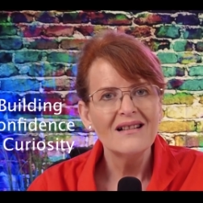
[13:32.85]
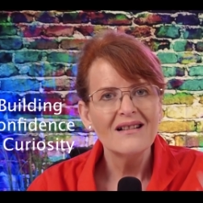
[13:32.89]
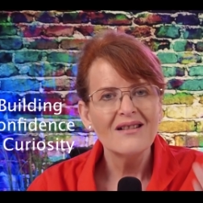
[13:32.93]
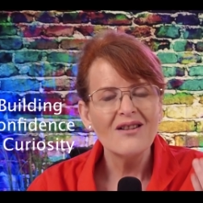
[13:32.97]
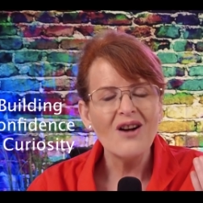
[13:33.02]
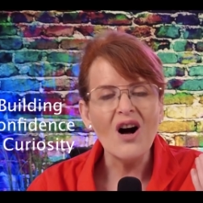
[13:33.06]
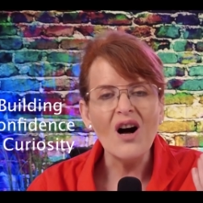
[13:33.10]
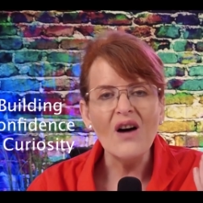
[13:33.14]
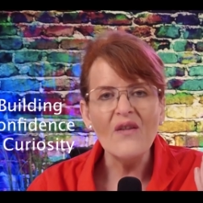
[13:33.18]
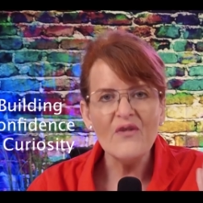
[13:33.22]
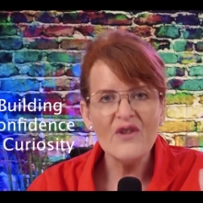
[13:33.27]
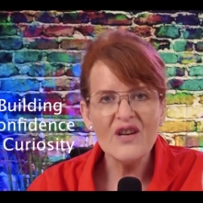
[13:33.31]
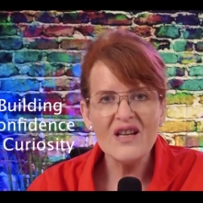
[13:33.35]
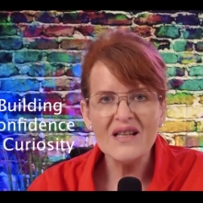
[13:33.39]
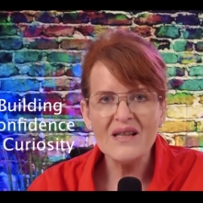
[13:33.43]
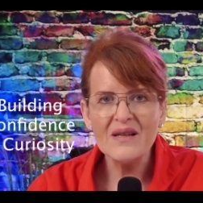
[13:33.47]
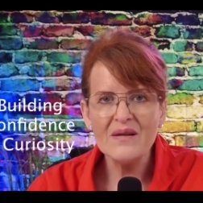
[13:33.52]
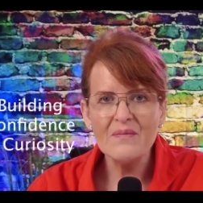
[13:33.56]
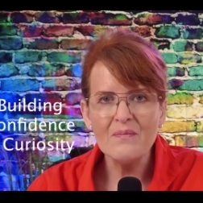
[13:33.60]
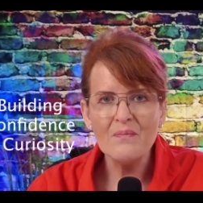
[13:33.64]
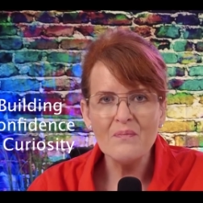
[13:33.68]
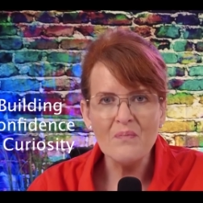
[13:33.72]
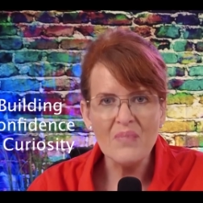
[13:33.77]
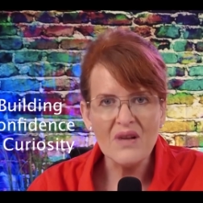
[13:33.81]
Confidence
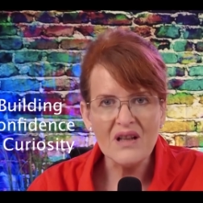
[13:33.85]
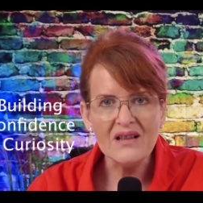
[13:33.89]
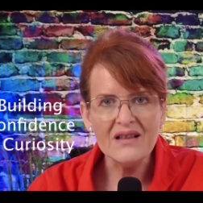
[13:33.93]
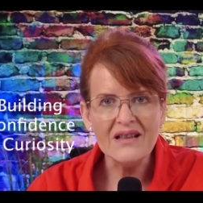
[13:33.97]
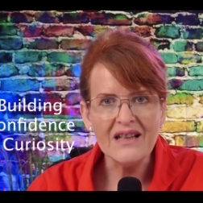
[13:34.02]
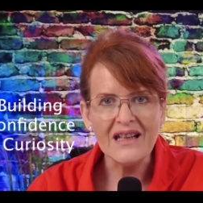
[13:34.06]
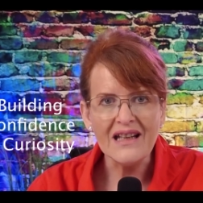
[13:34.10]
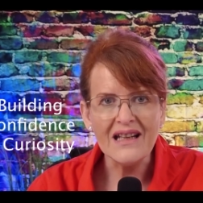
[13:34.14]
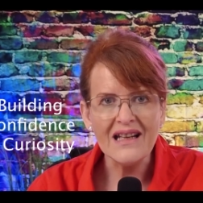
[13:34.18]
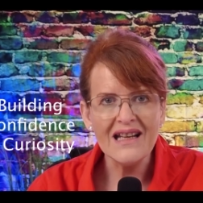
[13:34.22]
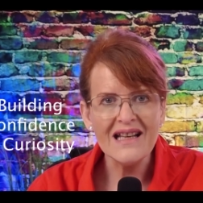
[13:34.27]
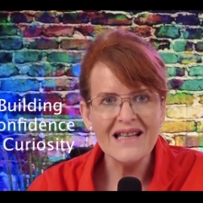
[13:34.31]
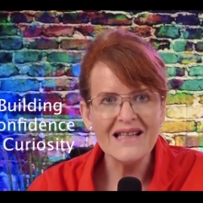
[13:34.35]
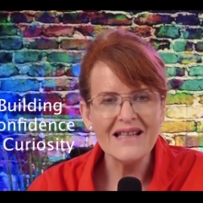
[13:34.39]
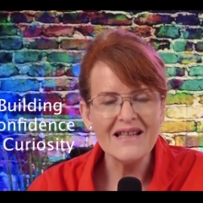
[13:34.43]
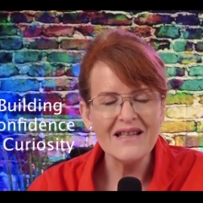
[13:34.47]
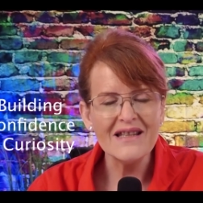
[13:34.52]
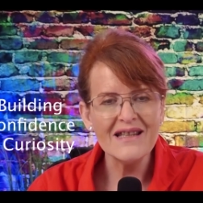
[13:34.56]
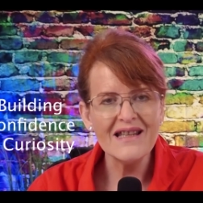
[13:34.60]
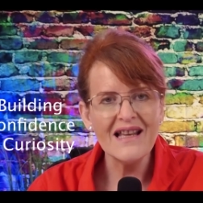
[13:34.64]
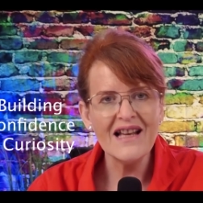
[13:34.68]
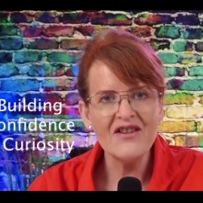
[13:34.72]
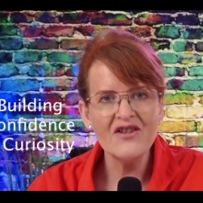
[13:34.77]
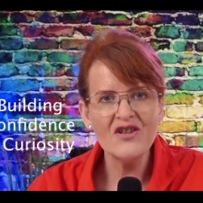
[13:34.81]
building is
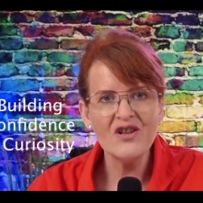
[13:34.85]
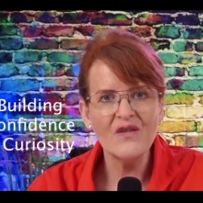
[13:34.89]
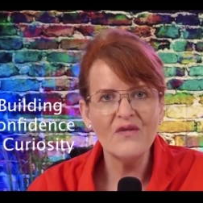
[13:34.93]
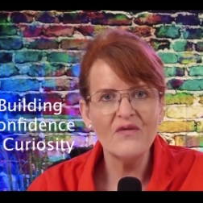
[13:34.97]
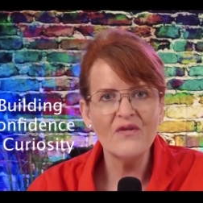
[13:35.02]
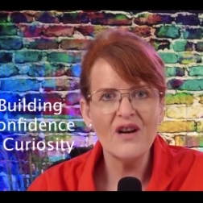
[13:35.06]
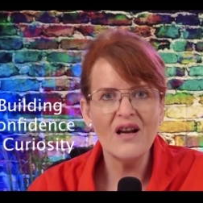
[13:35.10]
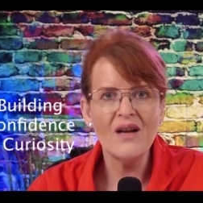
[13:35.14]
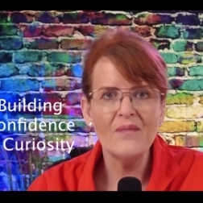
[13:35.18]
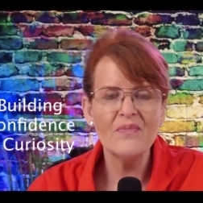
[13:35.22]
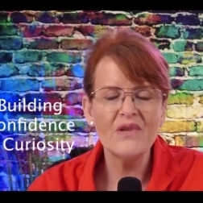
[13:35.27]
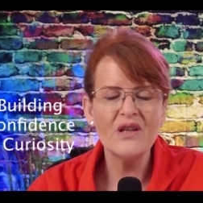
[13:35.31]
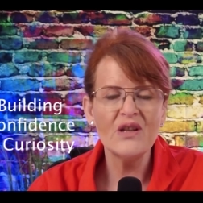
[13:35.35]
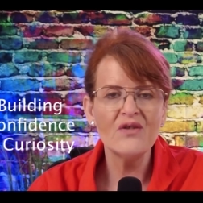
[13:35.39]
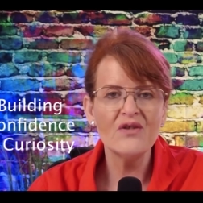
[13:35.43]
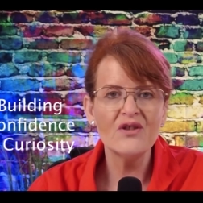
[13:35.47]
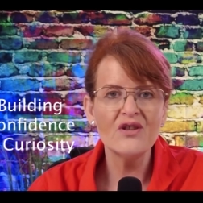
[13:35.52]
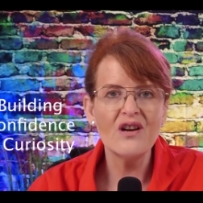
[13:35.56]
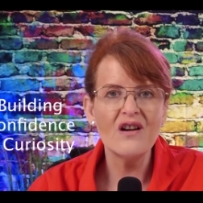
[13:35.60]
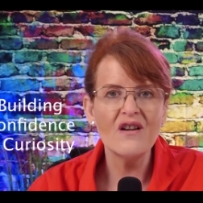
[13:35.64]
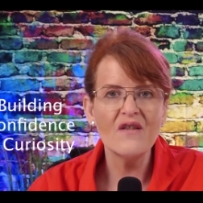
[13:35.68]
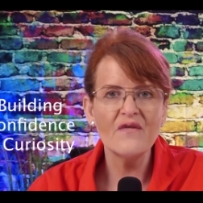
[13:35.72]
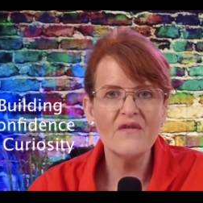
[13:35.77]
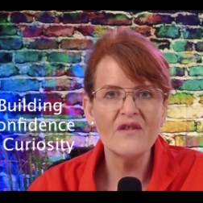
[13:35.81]
essential for helping your
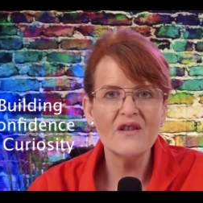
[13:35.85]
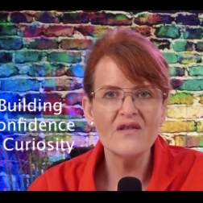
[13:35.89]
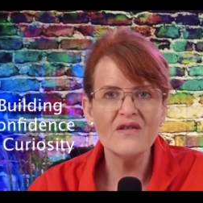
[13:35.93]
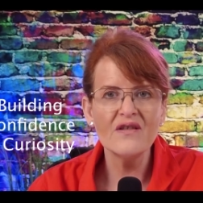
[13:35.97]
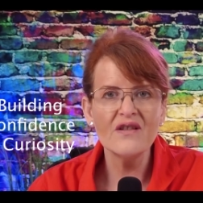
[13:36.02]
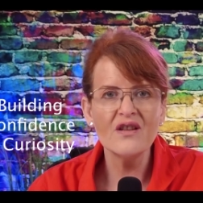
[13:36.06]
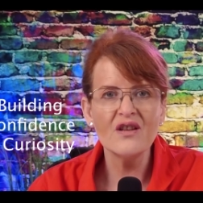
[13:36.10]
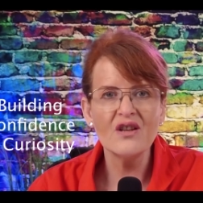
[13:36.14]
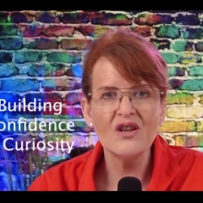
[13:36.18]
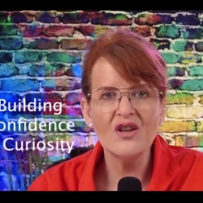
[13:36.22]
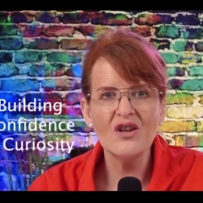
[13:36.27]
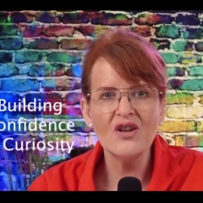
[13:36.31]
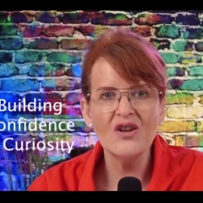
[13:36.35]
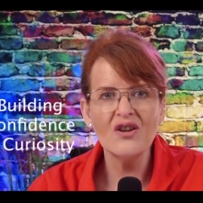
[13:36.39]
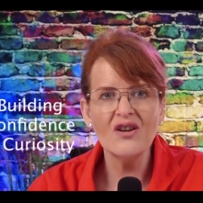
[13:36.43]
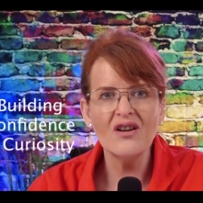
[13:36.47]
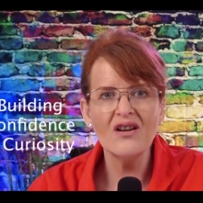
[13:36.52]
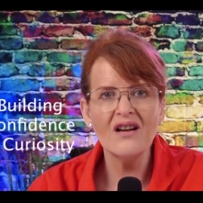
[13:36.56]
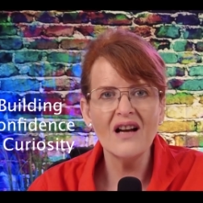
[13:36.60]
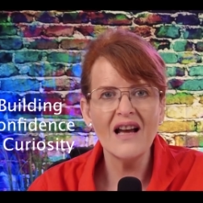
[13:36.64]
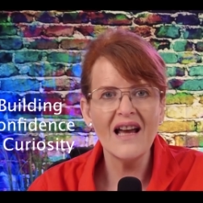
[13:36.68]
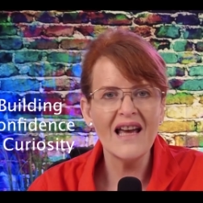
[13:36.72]
dog feel secure